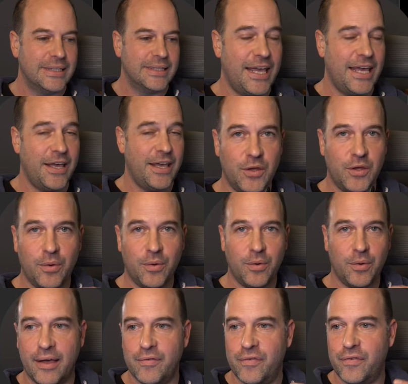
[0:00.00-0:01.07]
If you
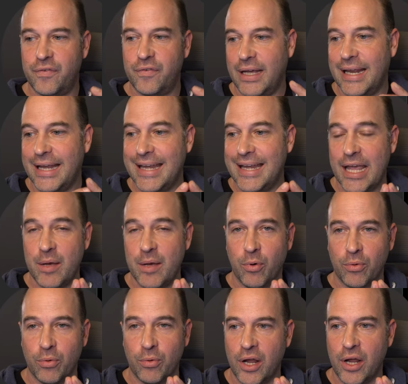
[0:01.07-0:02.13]
have
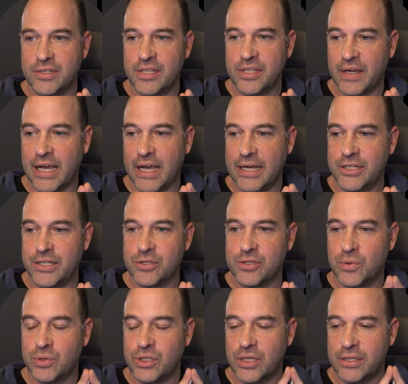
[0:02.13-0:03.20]
enabled notifications,
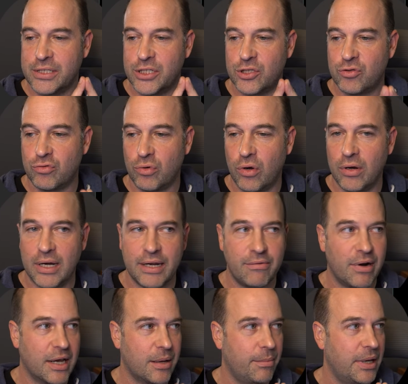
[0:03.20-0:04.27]
which I strongly
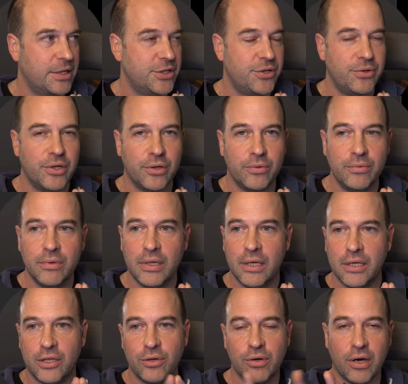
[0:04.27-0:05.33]
recommend you do,
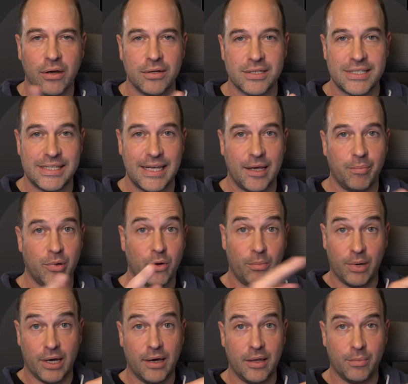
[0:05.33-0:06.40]
you can't see it, but on
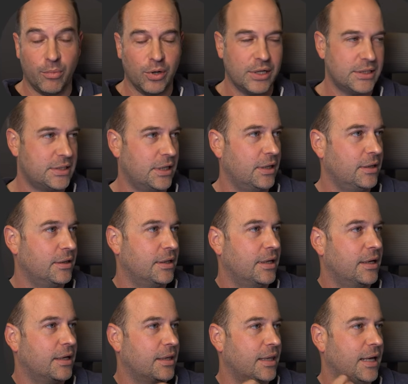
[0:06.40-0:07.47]
my other monitor,
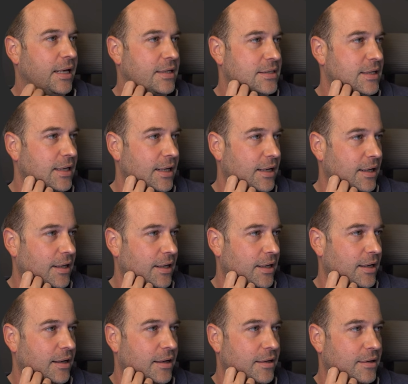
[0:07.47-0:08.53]
there's a little
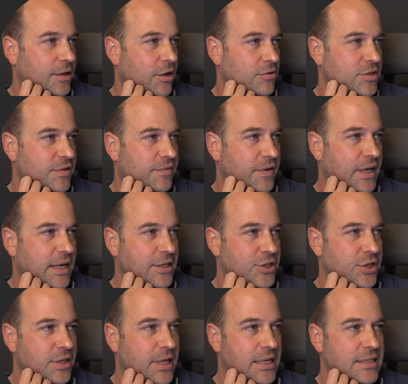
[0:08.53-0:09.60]

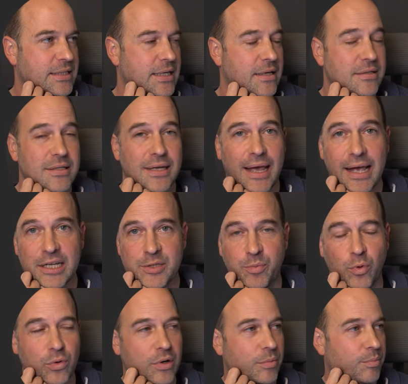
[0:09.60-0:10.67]
notification that says
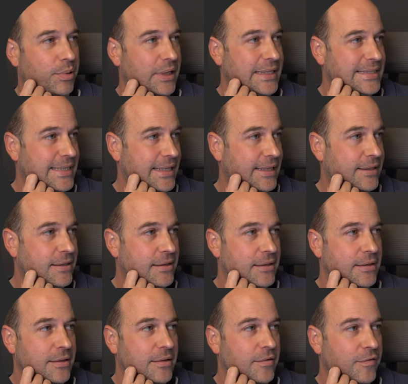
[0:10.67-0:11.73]
export completed,
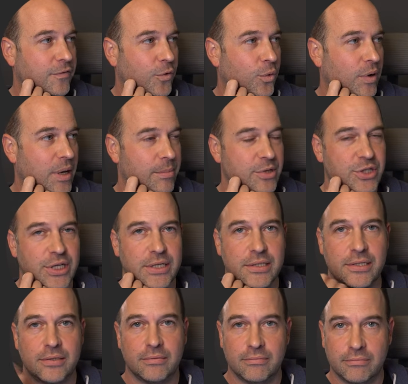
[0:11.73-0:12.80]
4
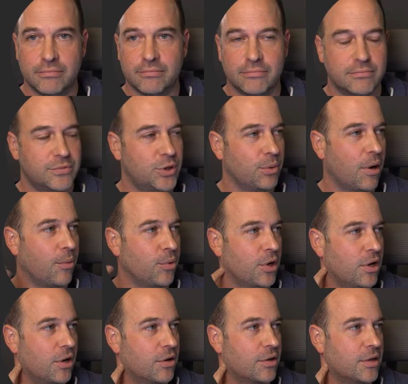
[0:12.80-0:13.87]
images. Do I want
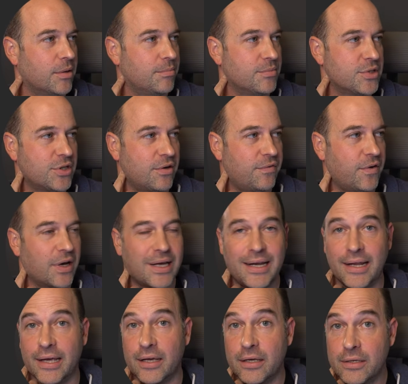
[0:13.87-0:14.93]
to look at them? So if I
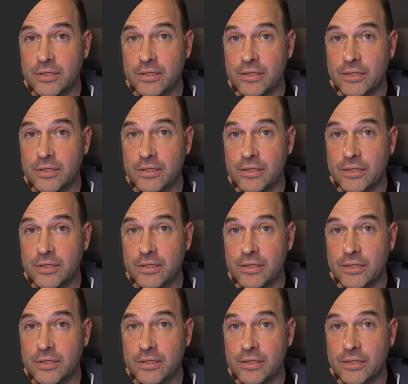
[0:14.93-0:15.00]
click